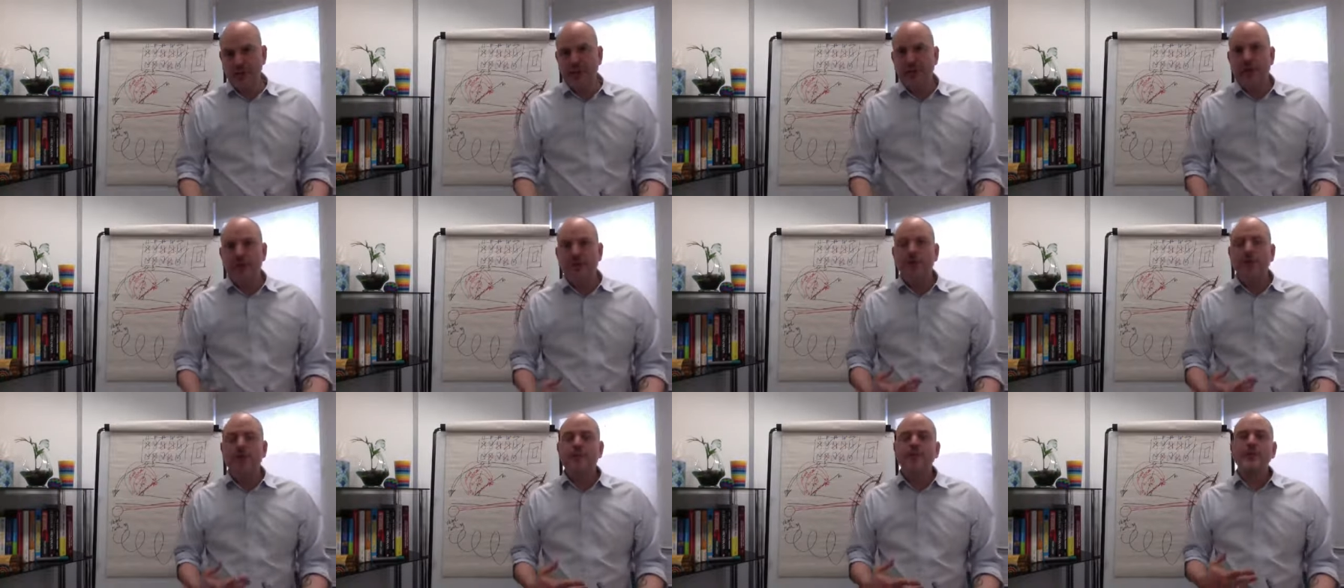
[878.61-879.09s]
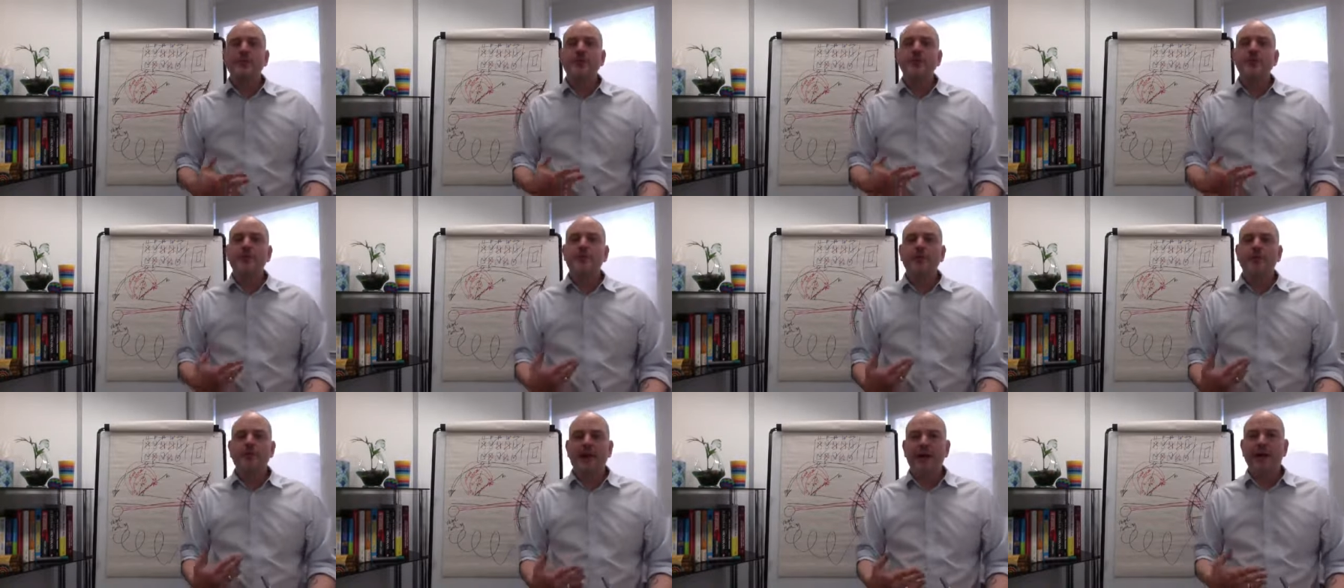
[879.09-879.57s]
Now, when we
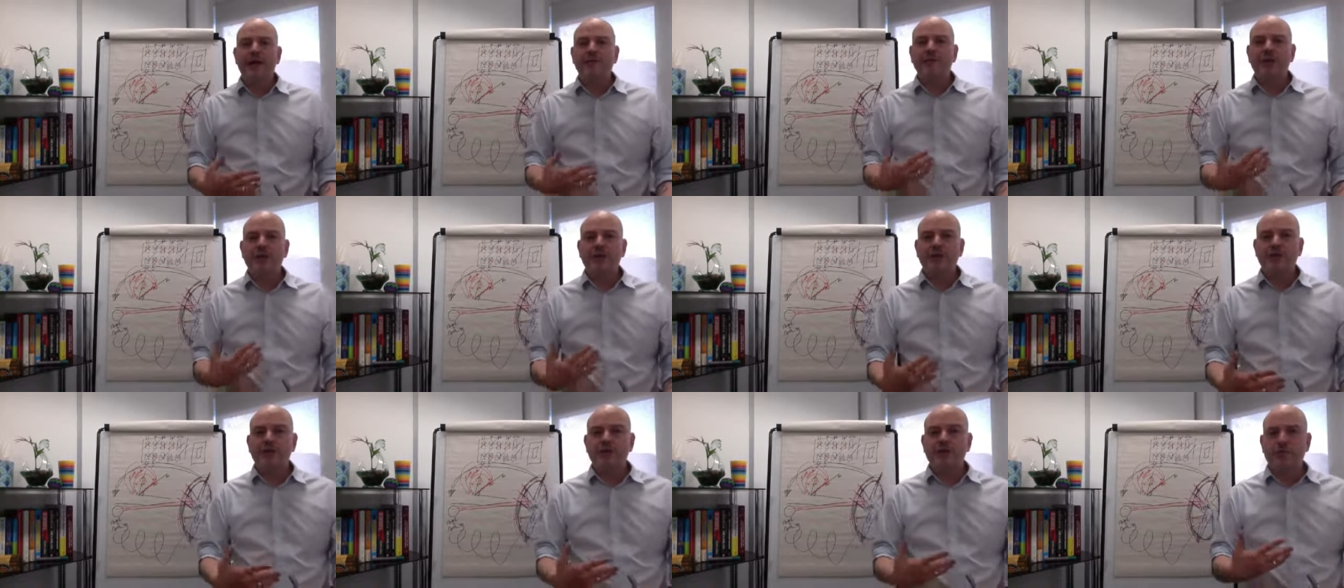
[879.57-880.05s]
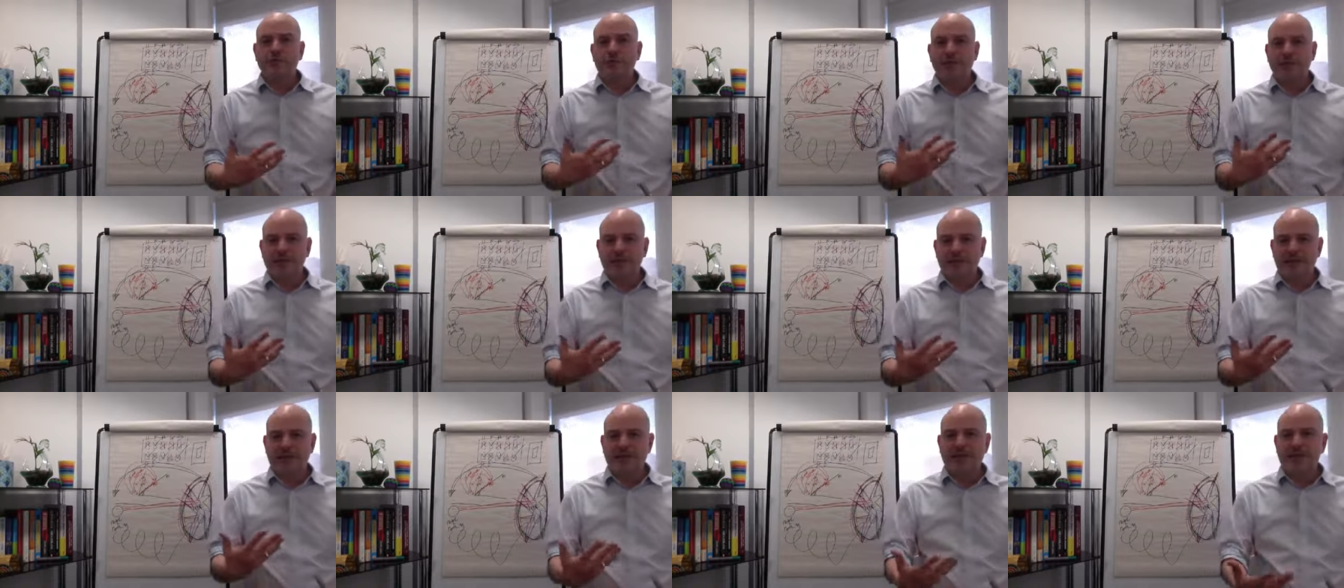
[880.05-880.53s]
talk about emotional
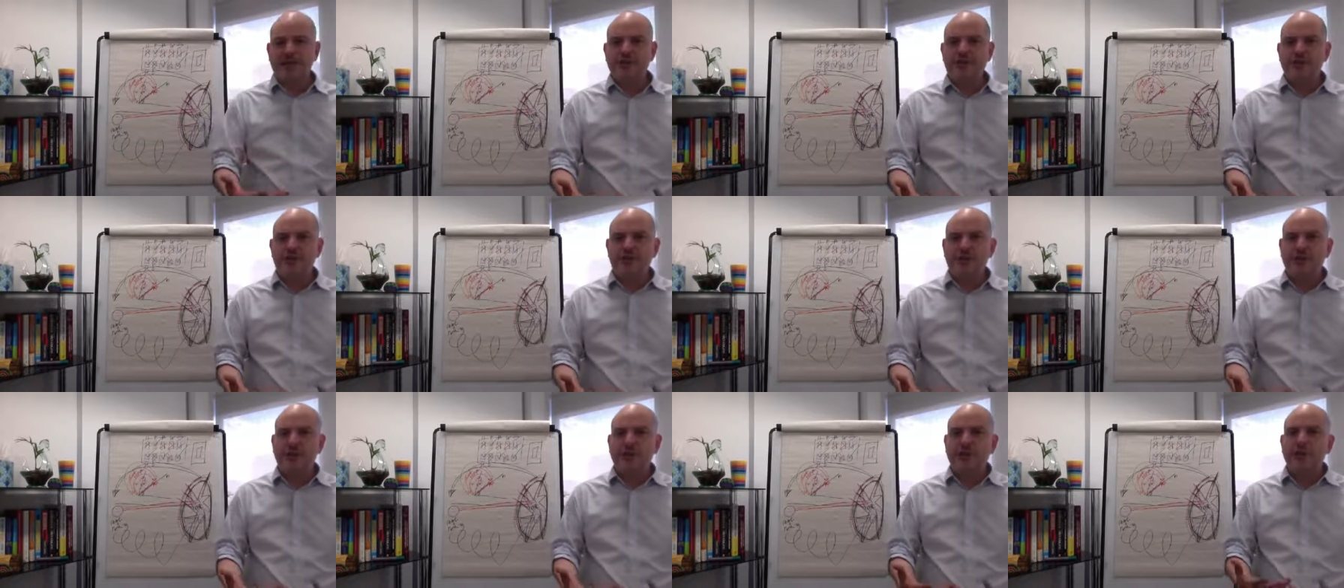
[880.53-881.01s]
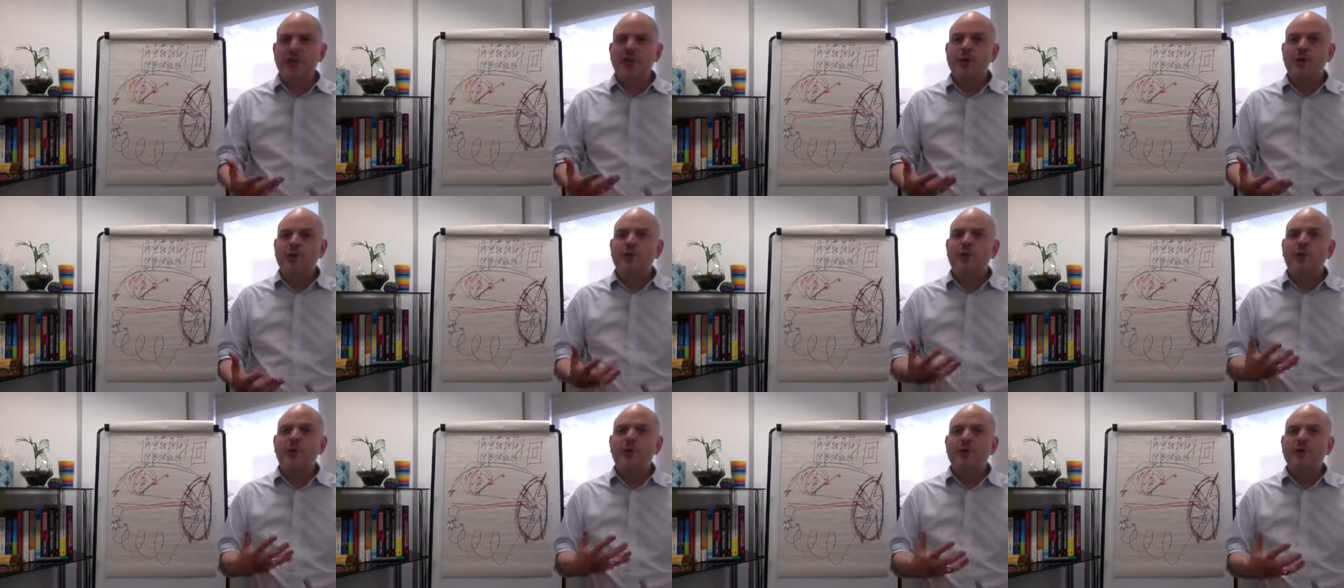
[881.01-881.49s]
regulation,
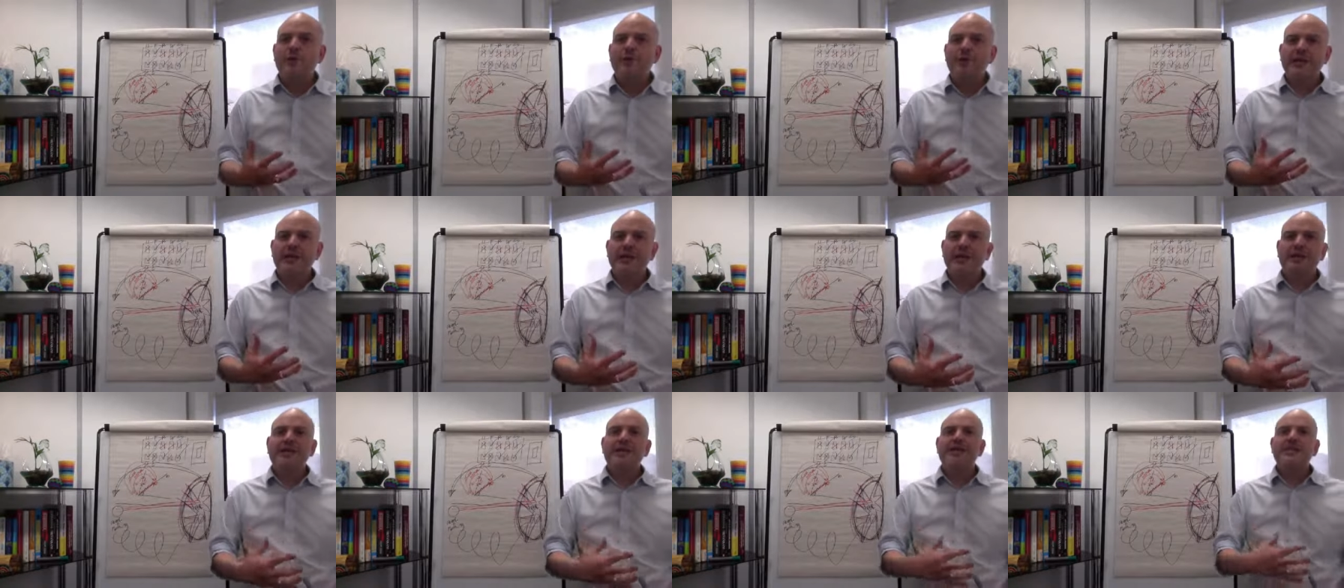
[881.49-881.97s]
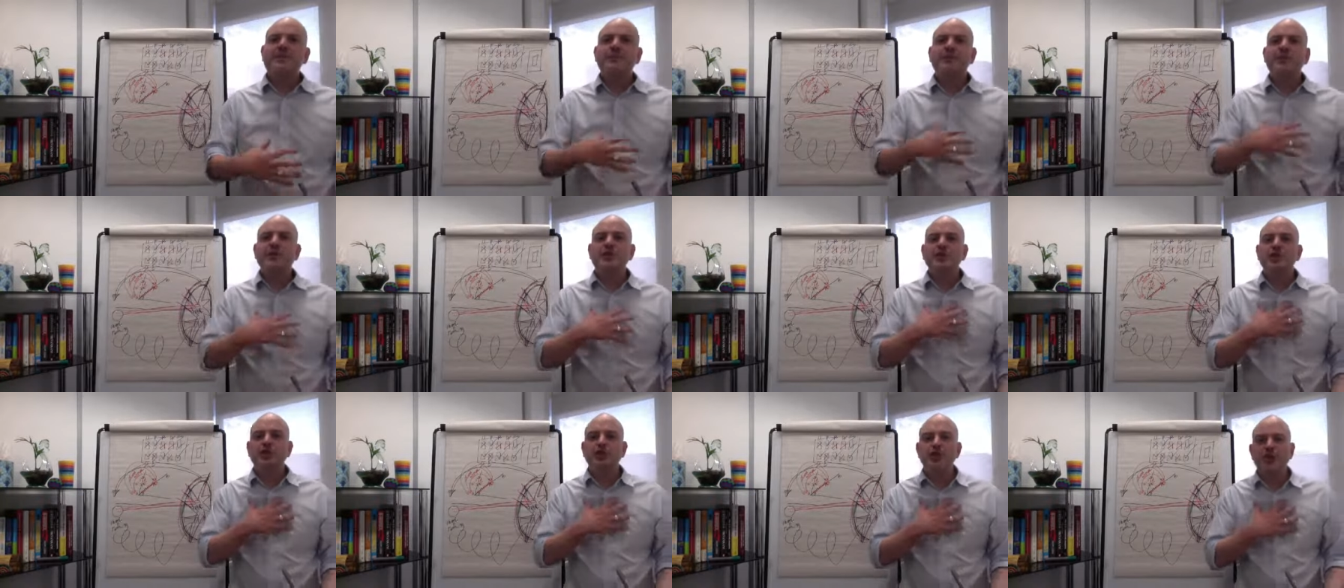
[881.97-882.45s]
what we mean is
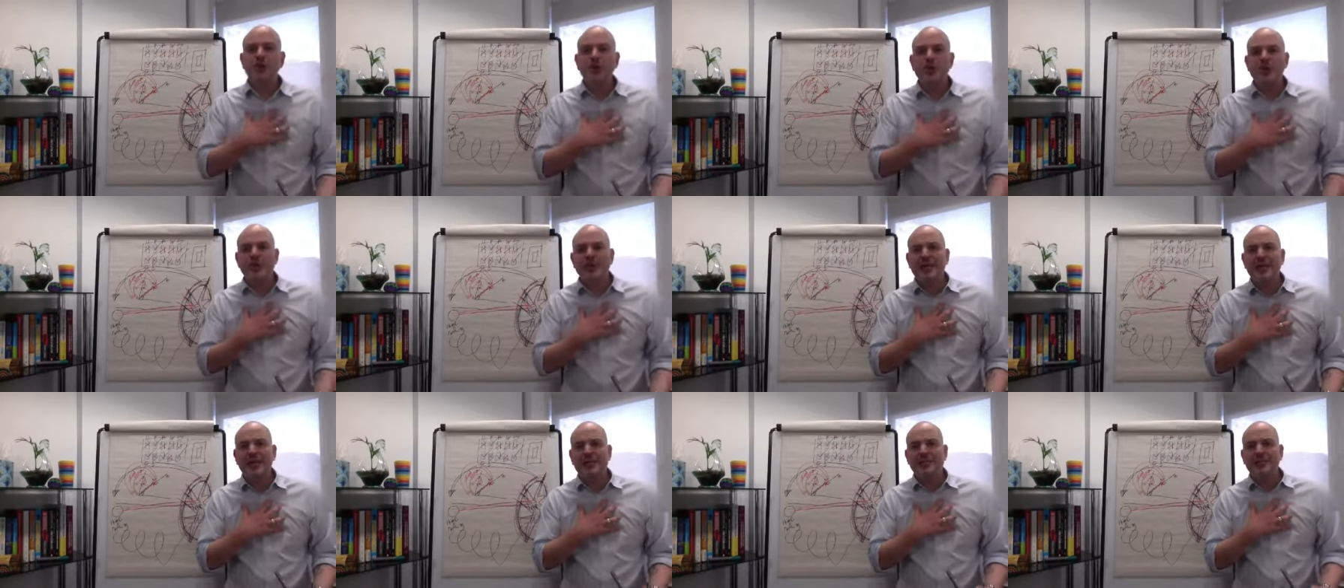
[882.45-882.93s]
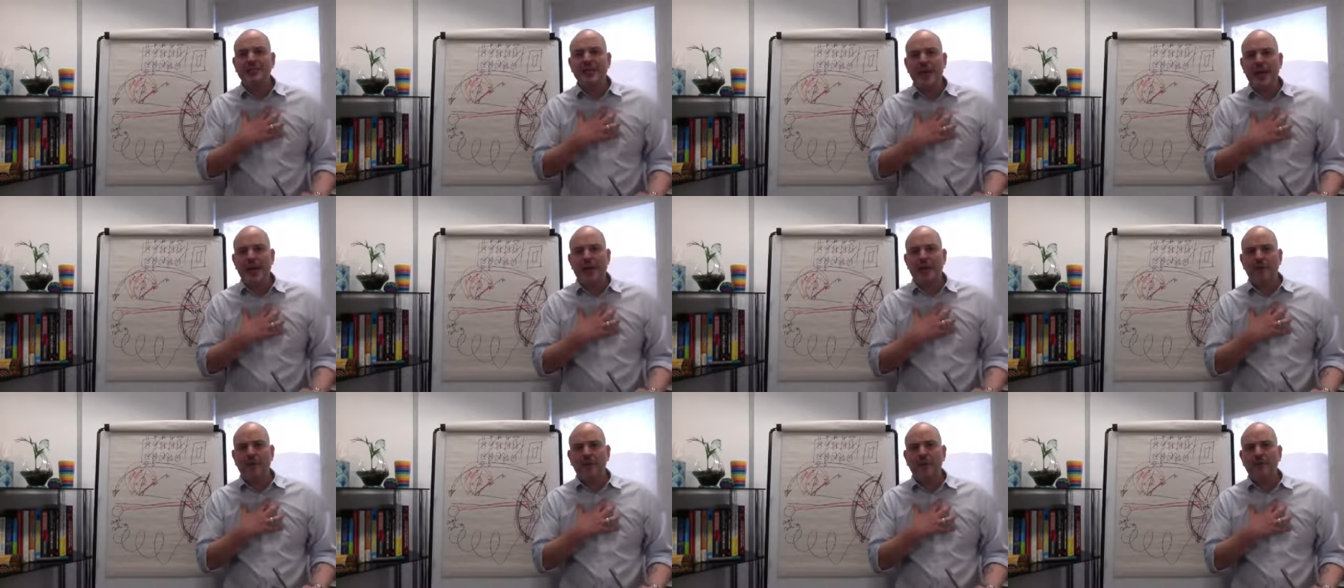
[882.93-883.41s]
we tune into
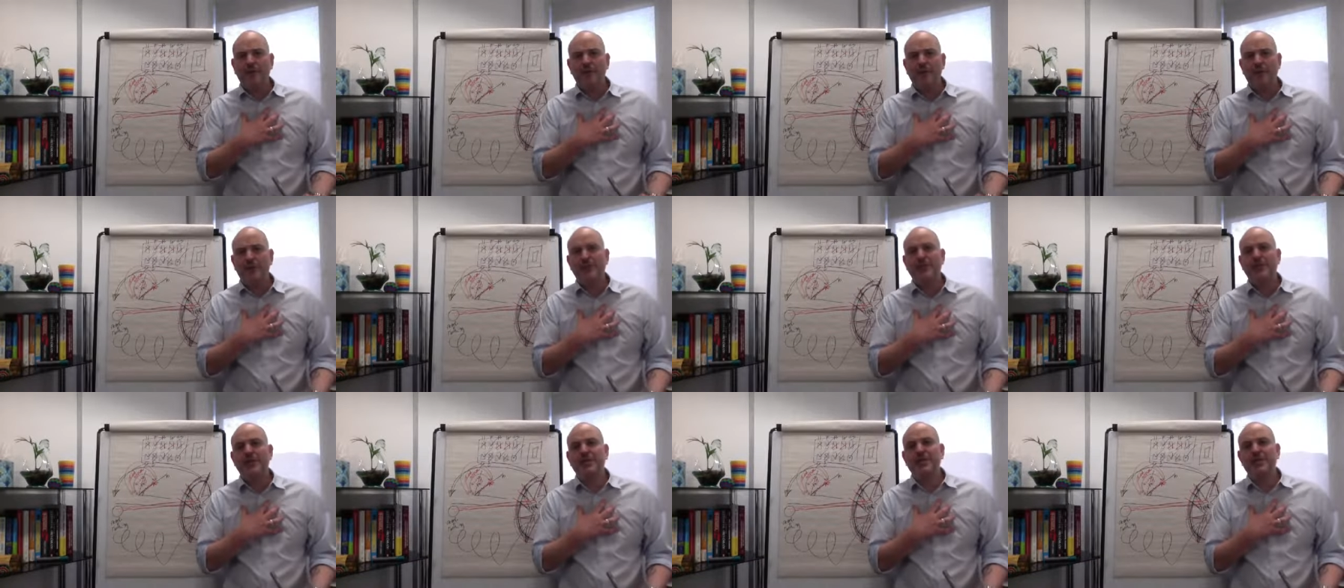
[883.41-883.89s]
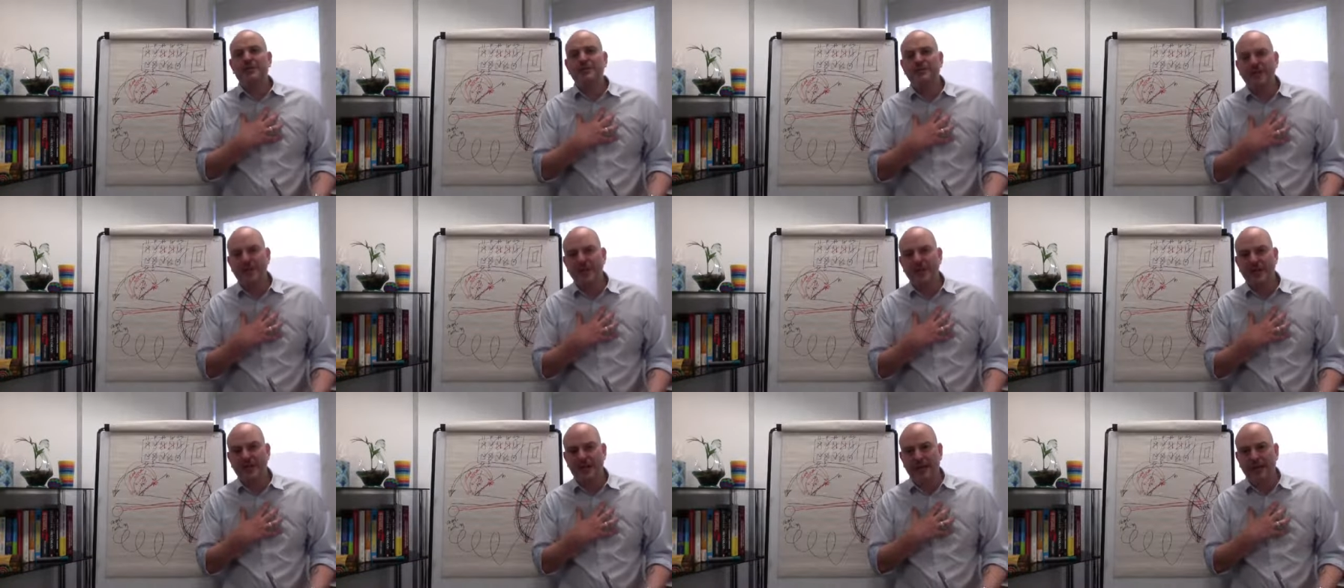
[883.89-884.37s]
how our body is
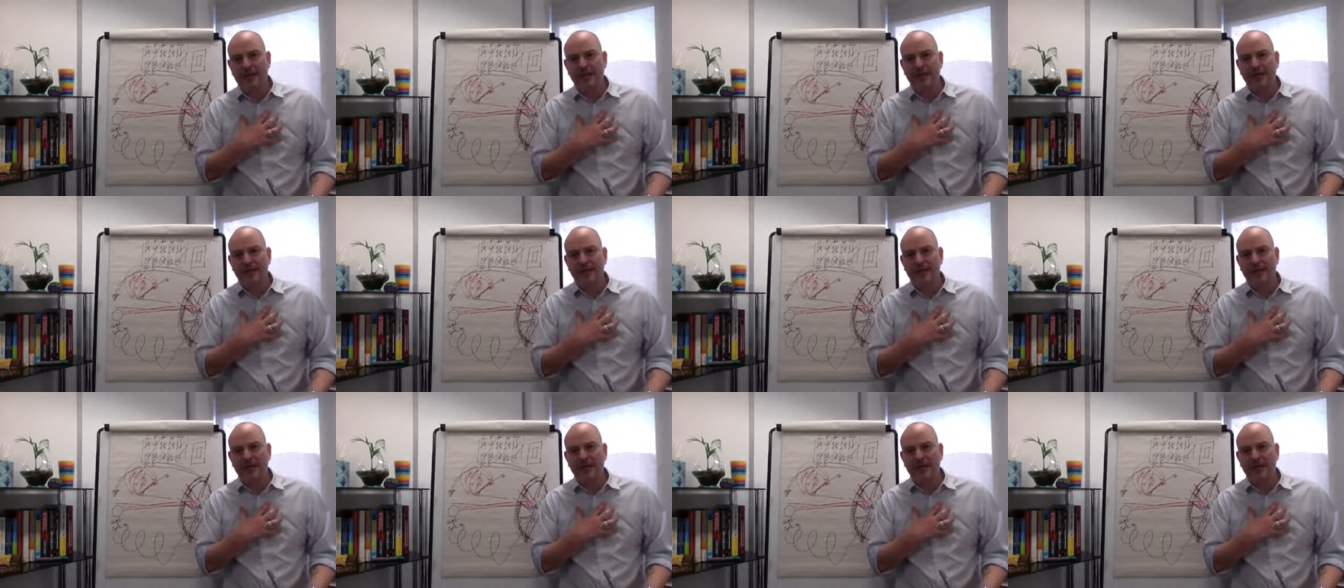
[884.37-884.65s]
feeling.